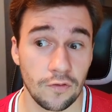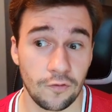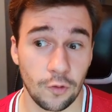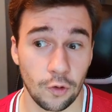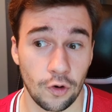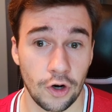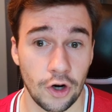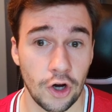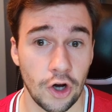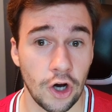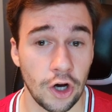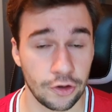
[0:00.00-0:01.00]
for
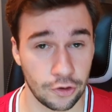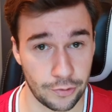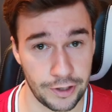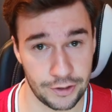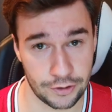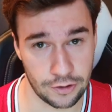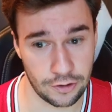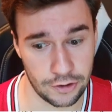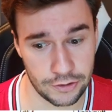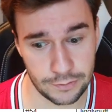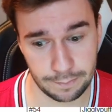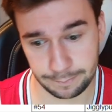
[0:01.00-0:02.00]
ungraded
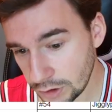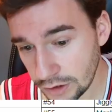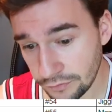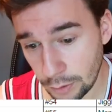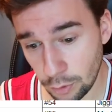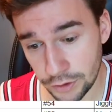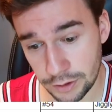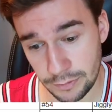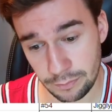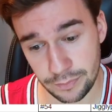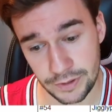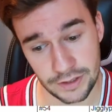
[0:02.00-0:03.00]
cards. If I want them
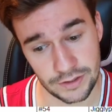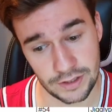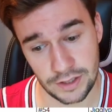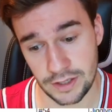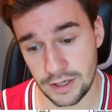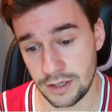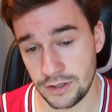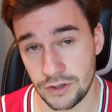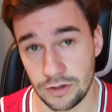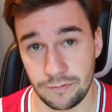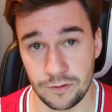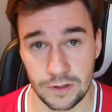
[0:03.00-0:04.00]
in PSA 9, it's
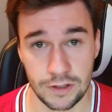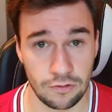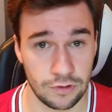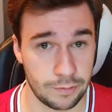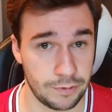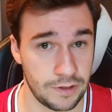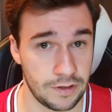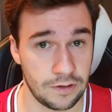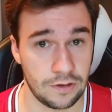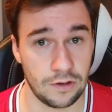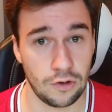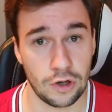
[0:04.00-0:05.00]
obviously going to be
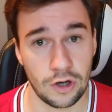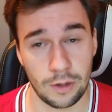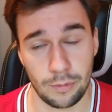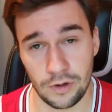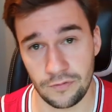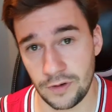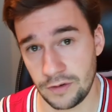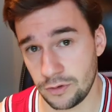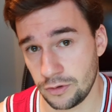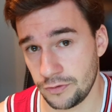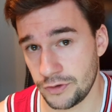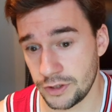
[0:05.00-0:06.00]
about
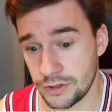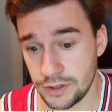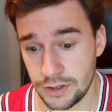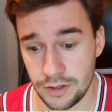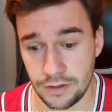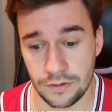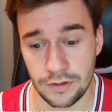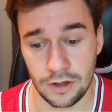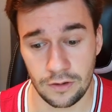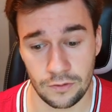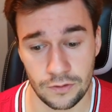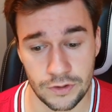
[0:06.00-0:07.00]

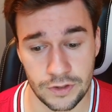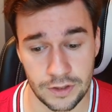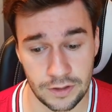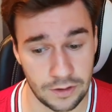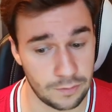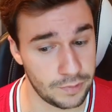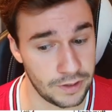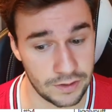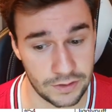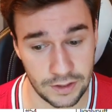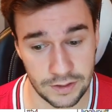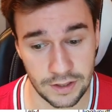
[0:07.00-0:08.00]
$560,
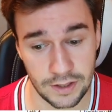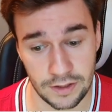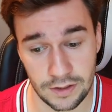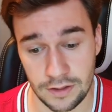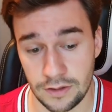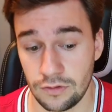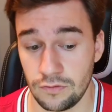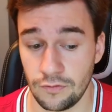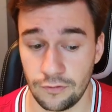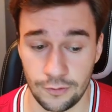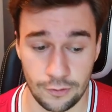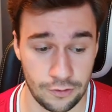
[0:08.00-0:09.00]
PSA 10
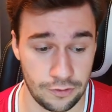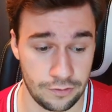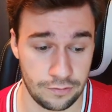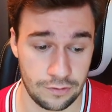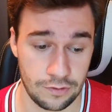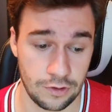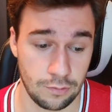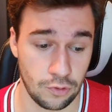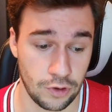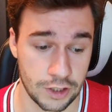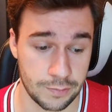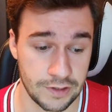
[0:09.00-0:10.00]
for the
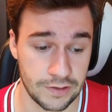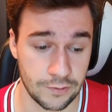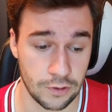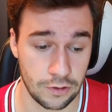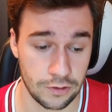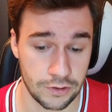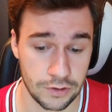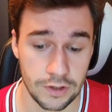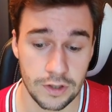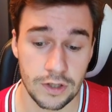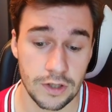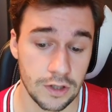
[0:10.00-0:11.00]
more expensive cards.
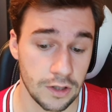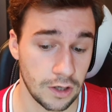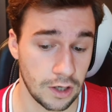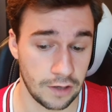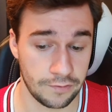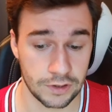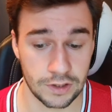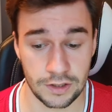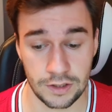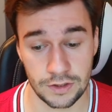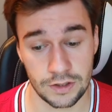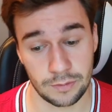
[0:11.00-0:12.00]
Obviously,
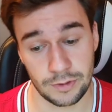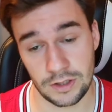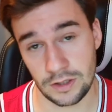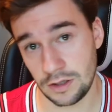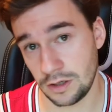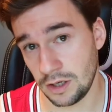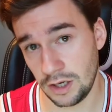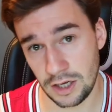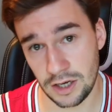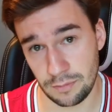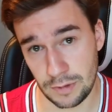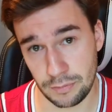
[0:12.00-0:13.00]
it's gonna be a
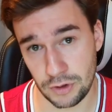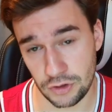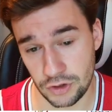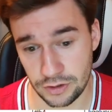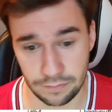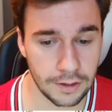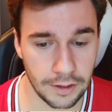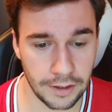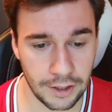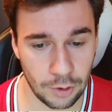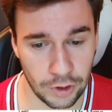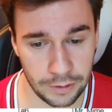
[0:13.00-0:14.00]
lot of my budget.
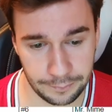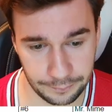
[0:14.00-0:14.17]
Anyway,